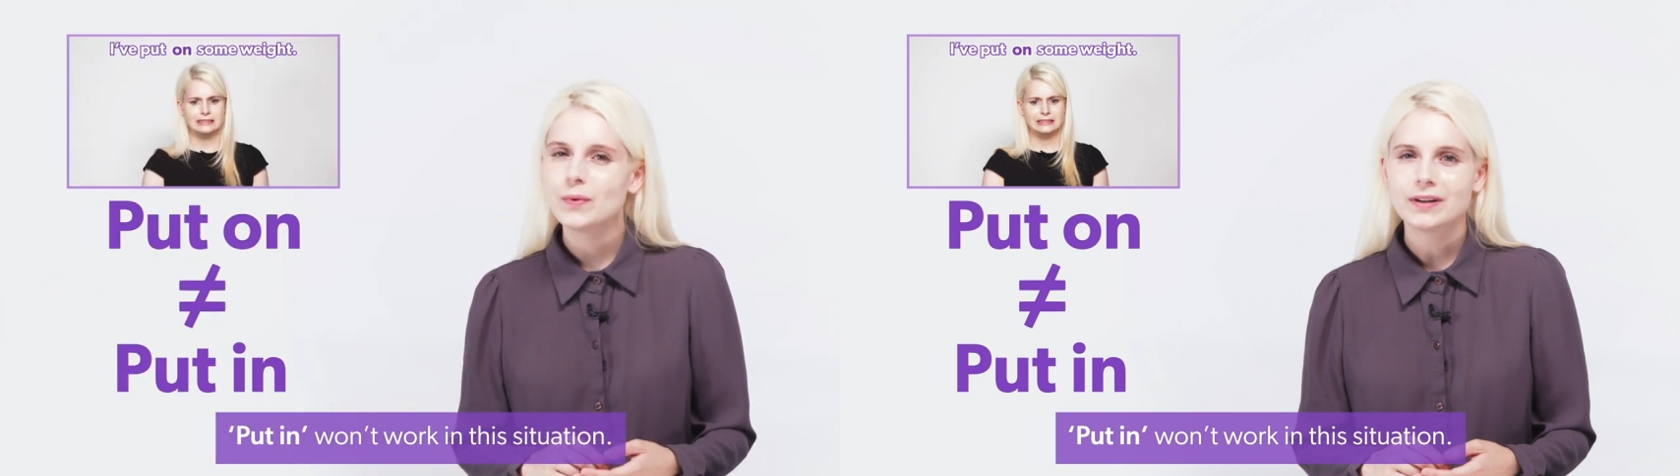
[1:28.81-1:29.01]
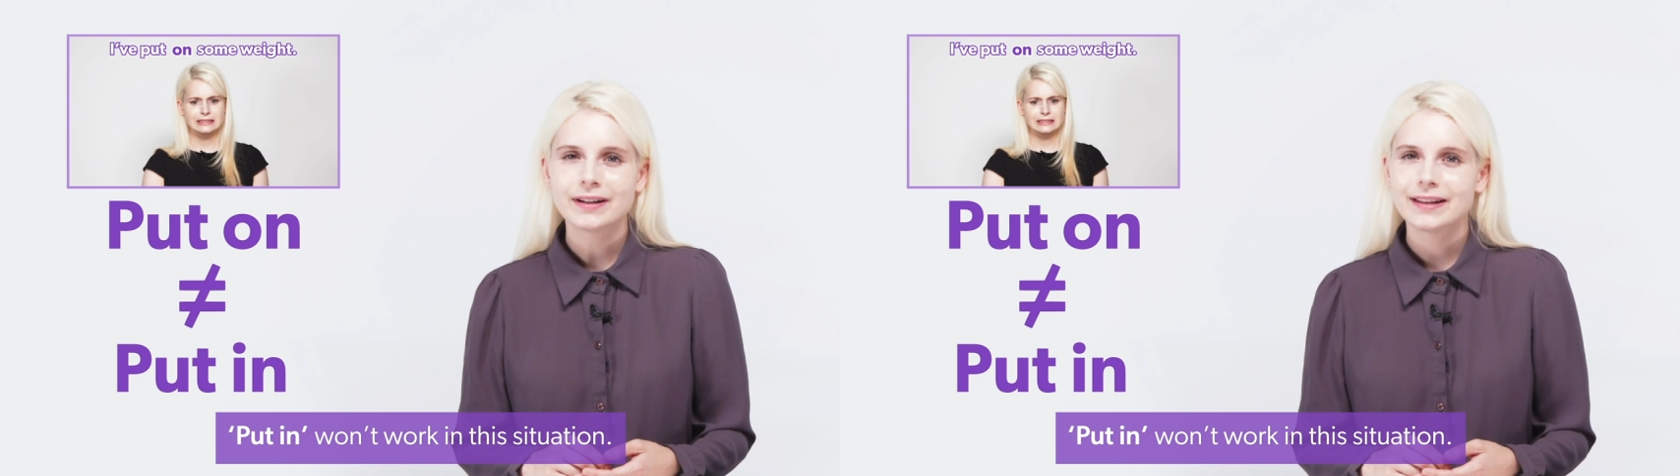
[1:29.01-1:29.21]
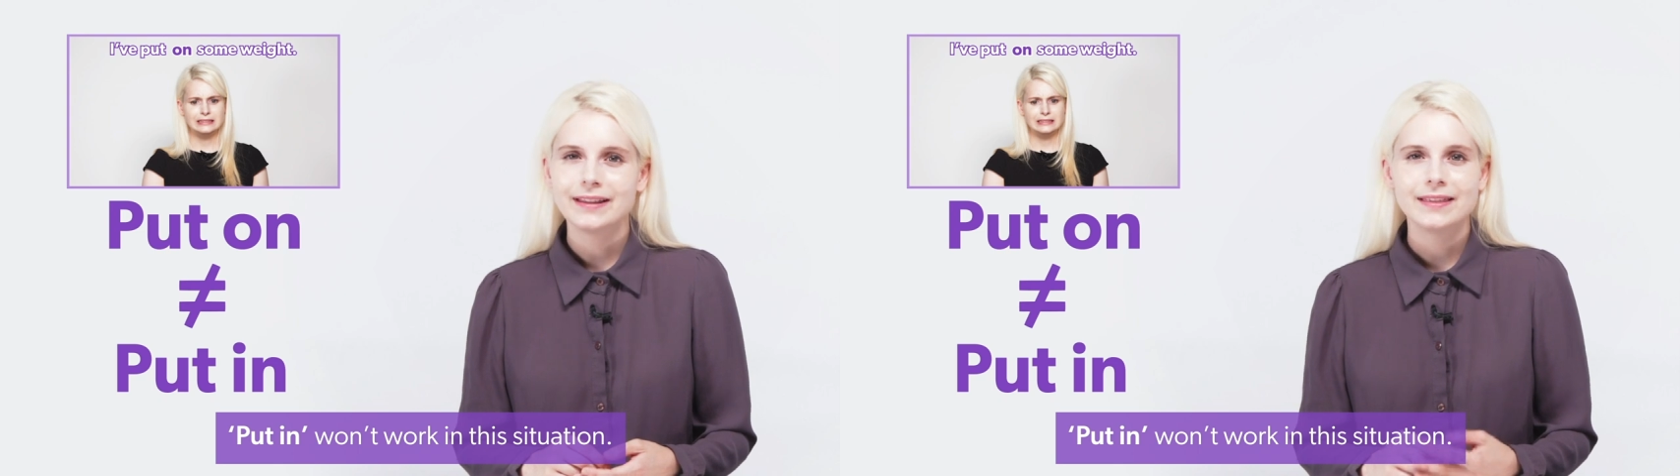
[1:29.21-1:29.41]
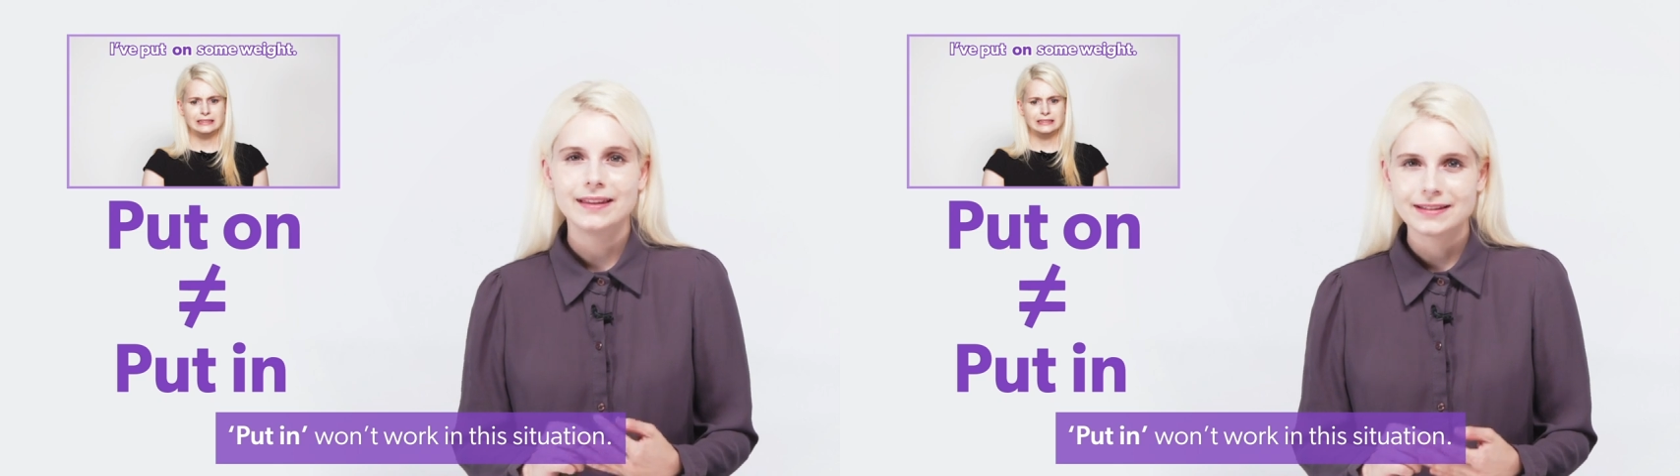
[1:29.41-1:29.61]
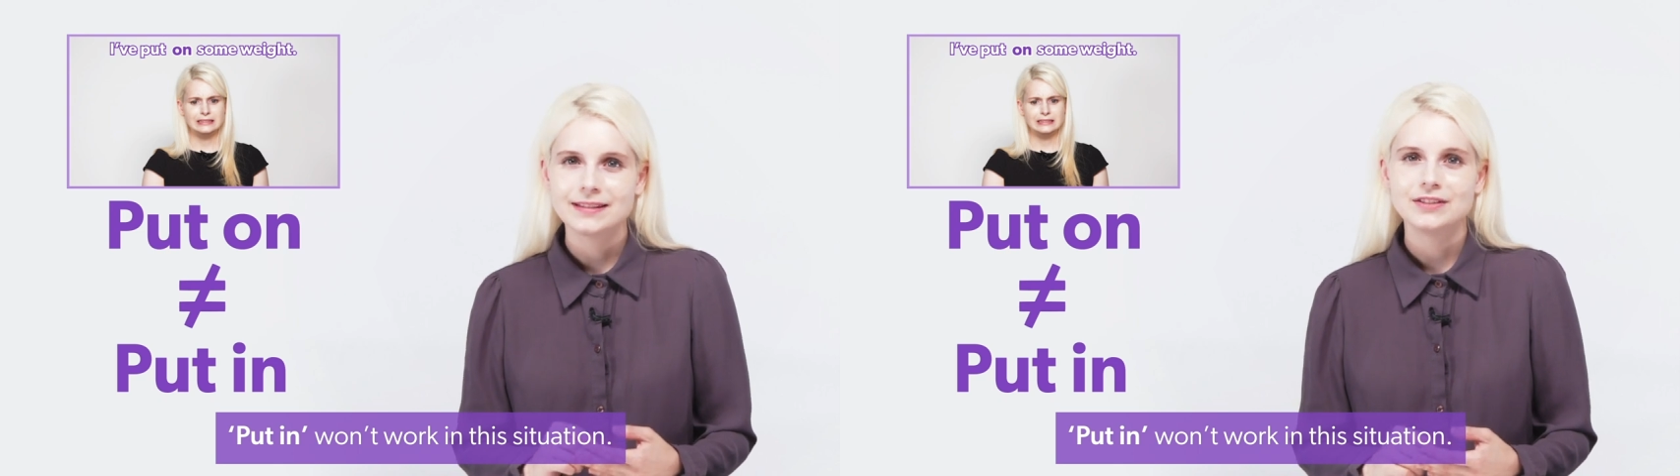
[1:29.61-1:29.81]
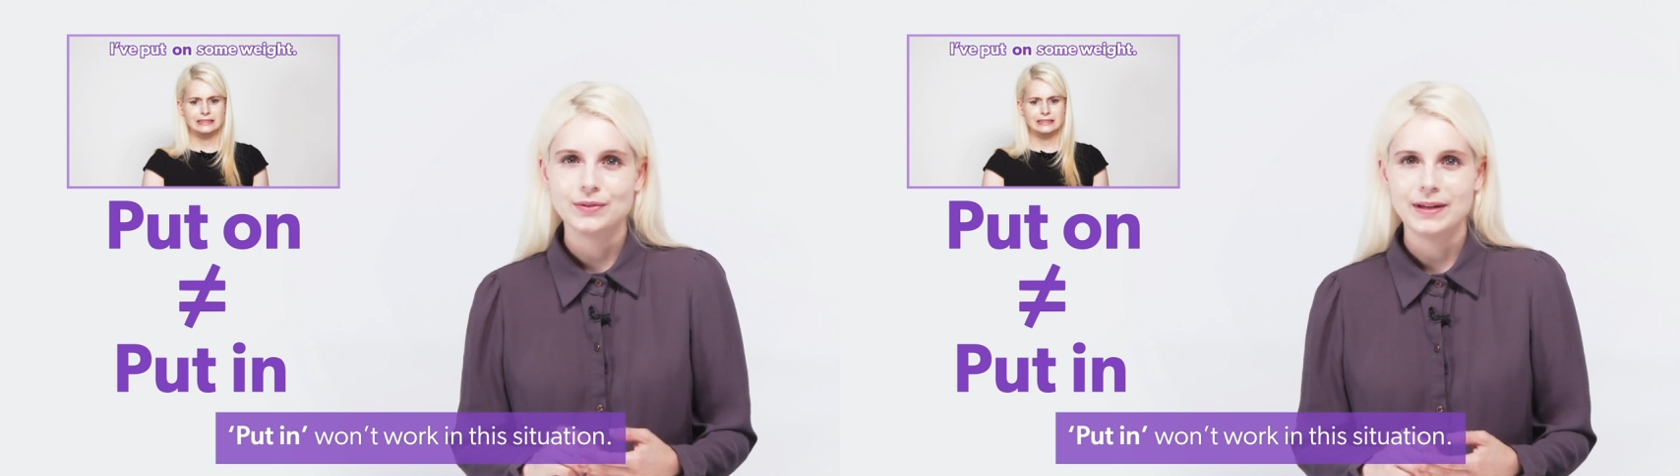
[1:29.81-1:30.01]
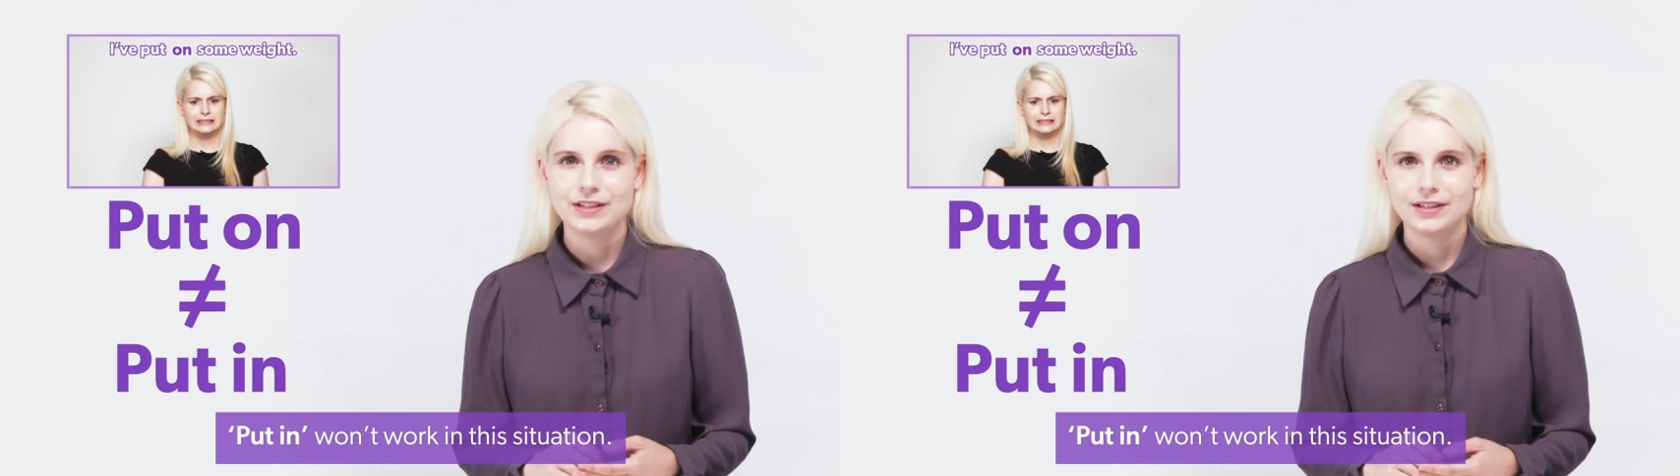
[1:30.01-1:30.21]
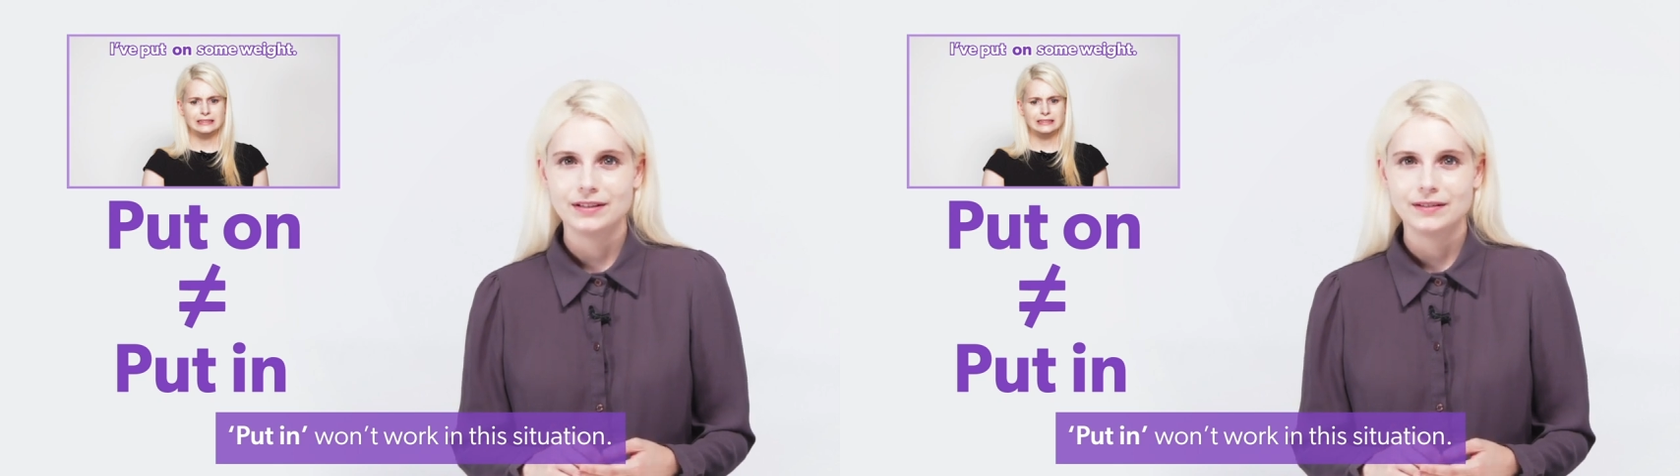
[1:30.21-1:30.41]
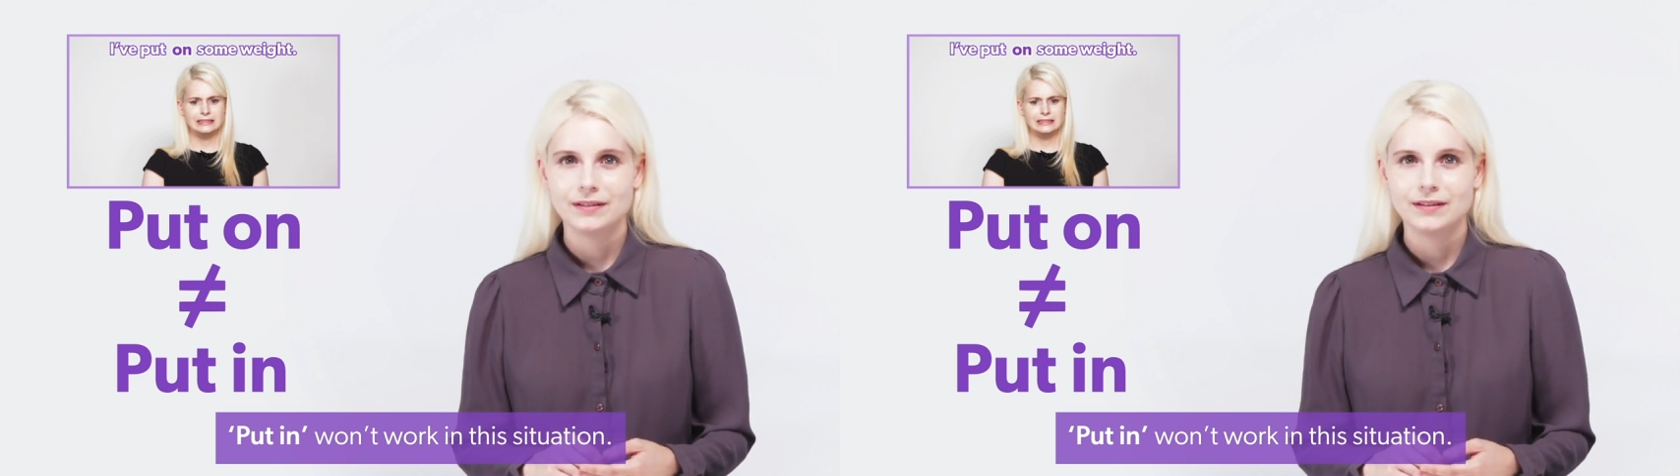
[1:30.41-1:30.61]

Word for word: work in this situation.